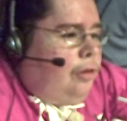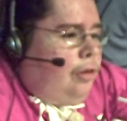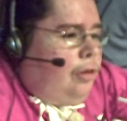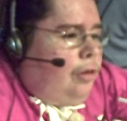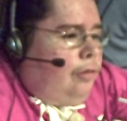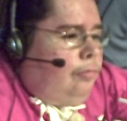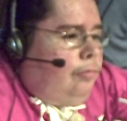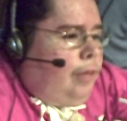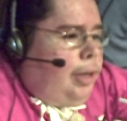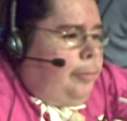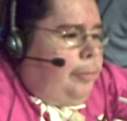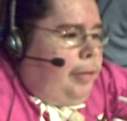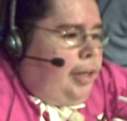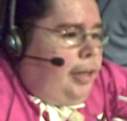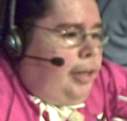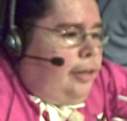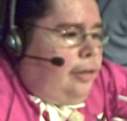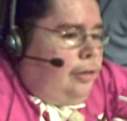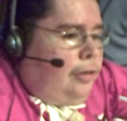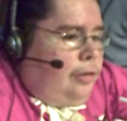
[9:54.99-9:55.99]
Ryback,
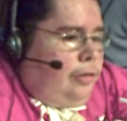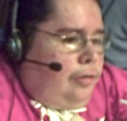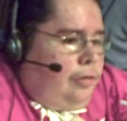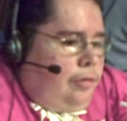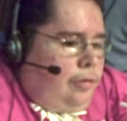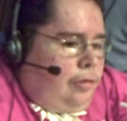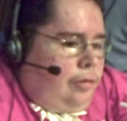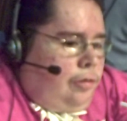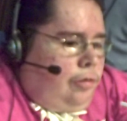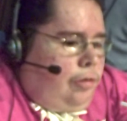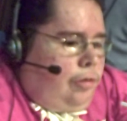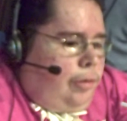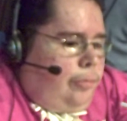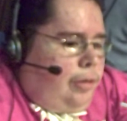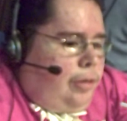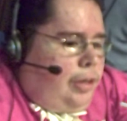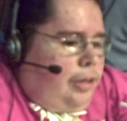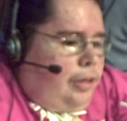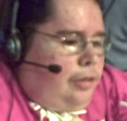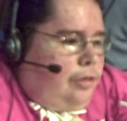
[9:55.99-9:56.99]
are up
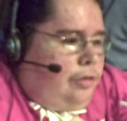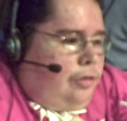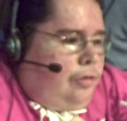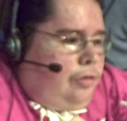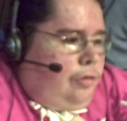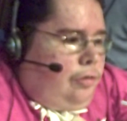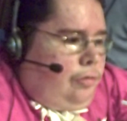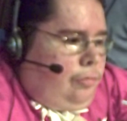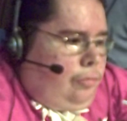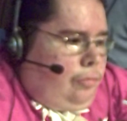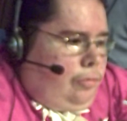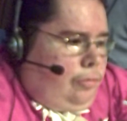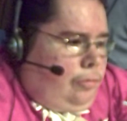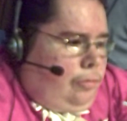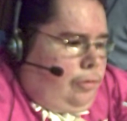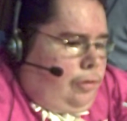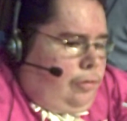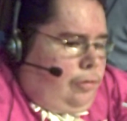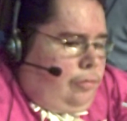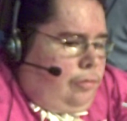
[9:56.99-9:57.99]
next.
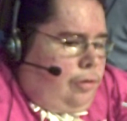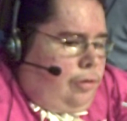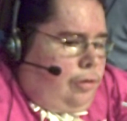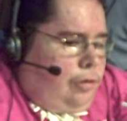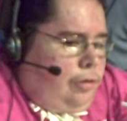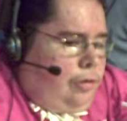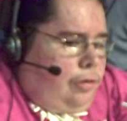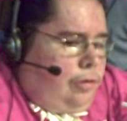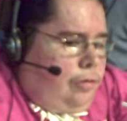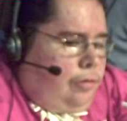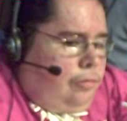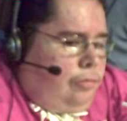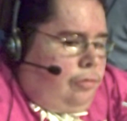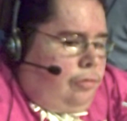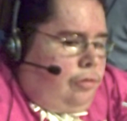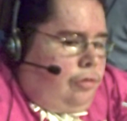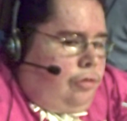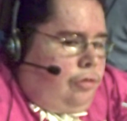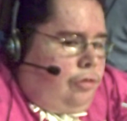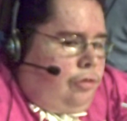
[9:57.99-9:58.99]
Uh,
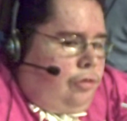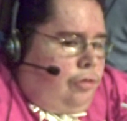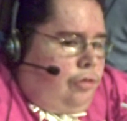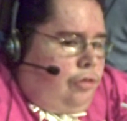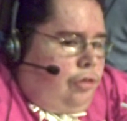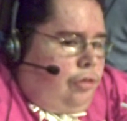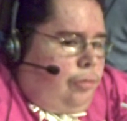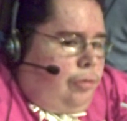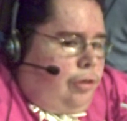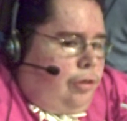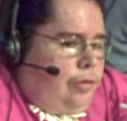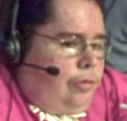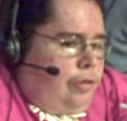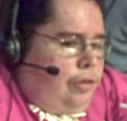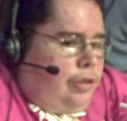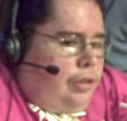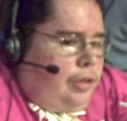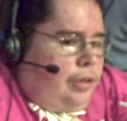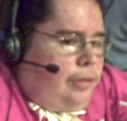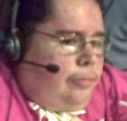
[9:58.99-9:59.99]
should be
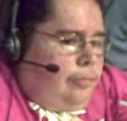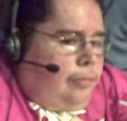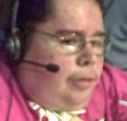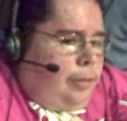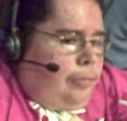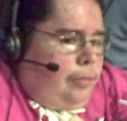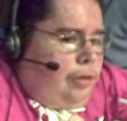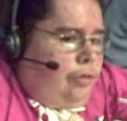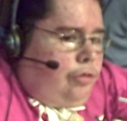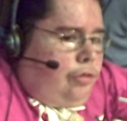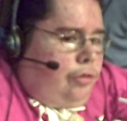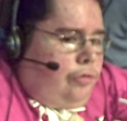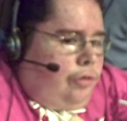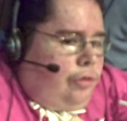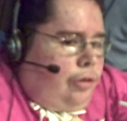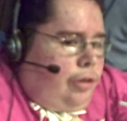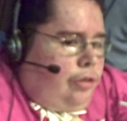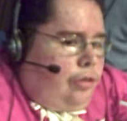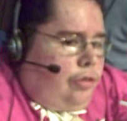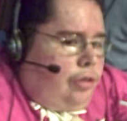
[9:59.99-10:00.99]
interesting. I'm not sure if they're
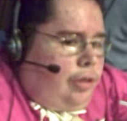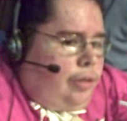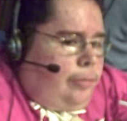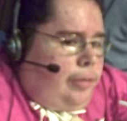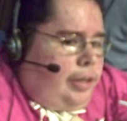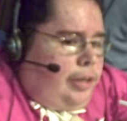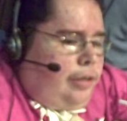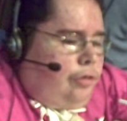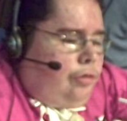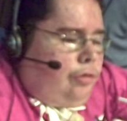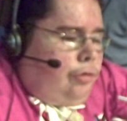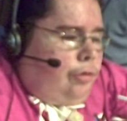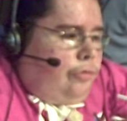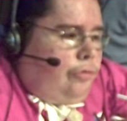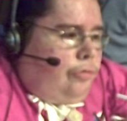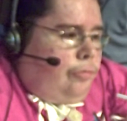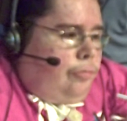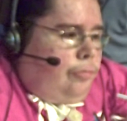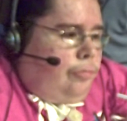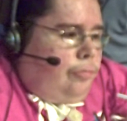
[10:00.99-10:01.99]
actually in a match or if
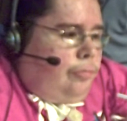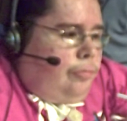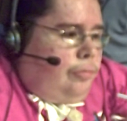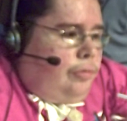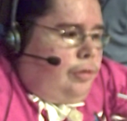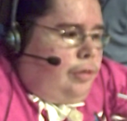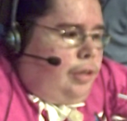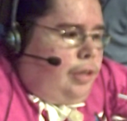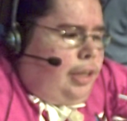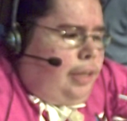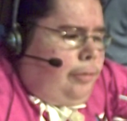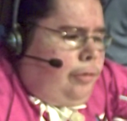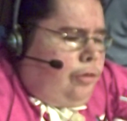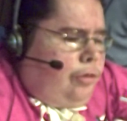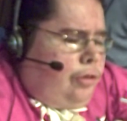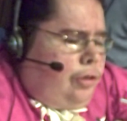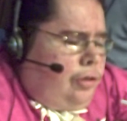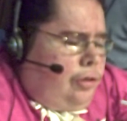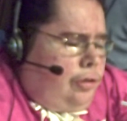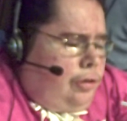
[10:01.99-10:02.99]
Heyman's
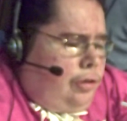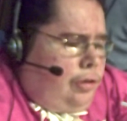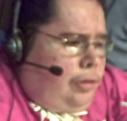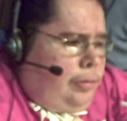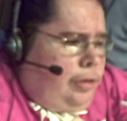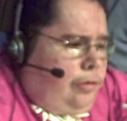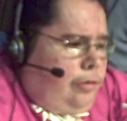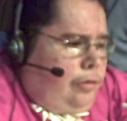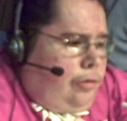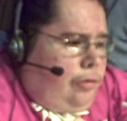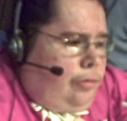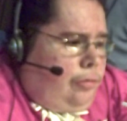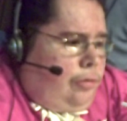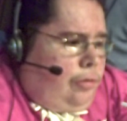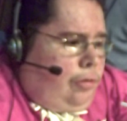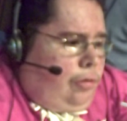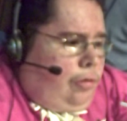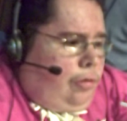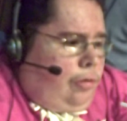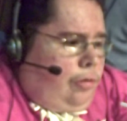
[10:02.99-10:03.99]
just gonna come out and
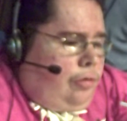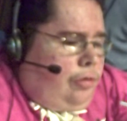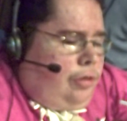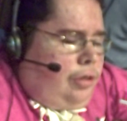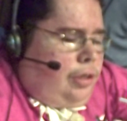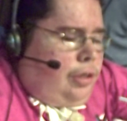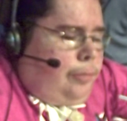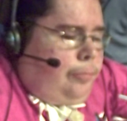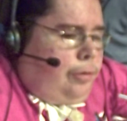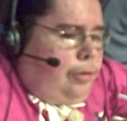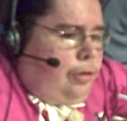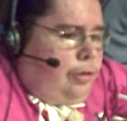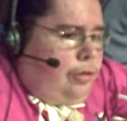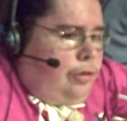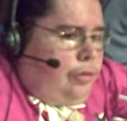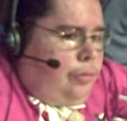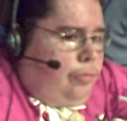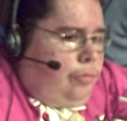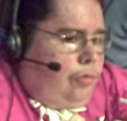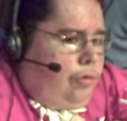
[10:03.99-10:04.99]
taunt CM Punk
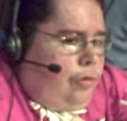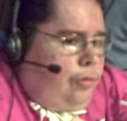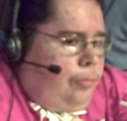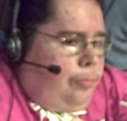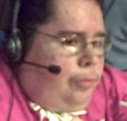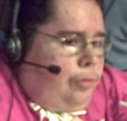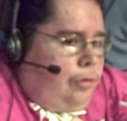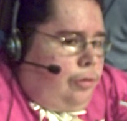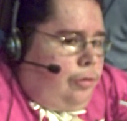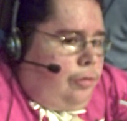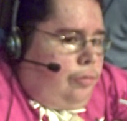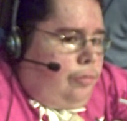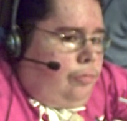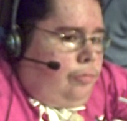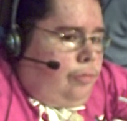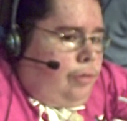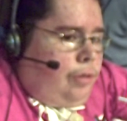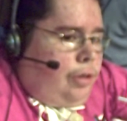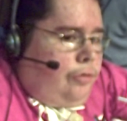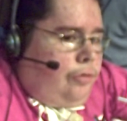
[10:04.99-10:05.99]
some more, but
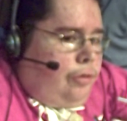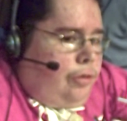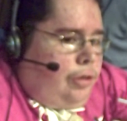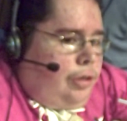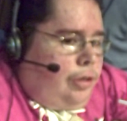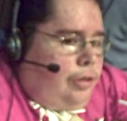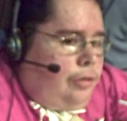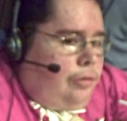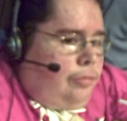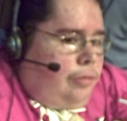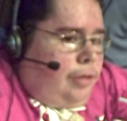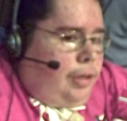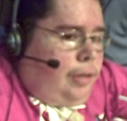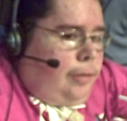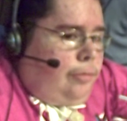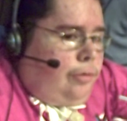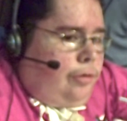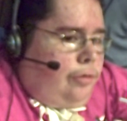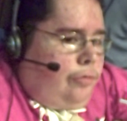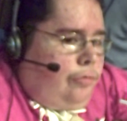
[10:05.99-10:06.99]
whatever it is, I'm
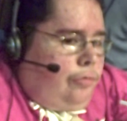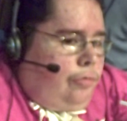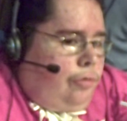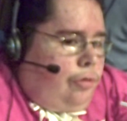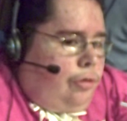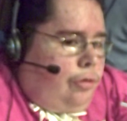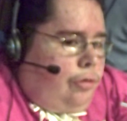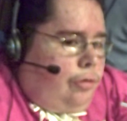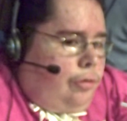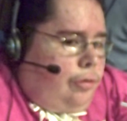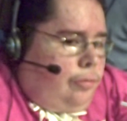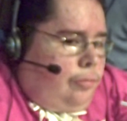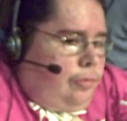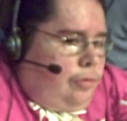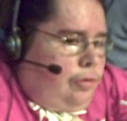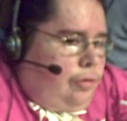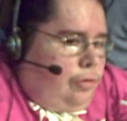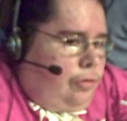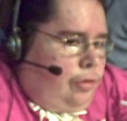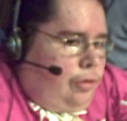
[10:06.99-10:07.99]
looking forward to it.
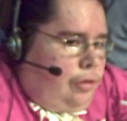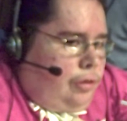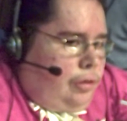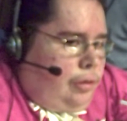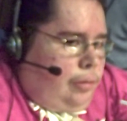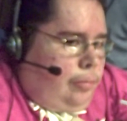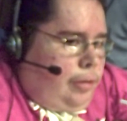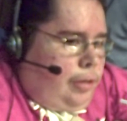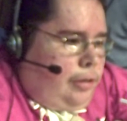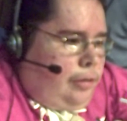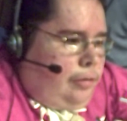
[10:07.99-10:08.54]
So let's get back.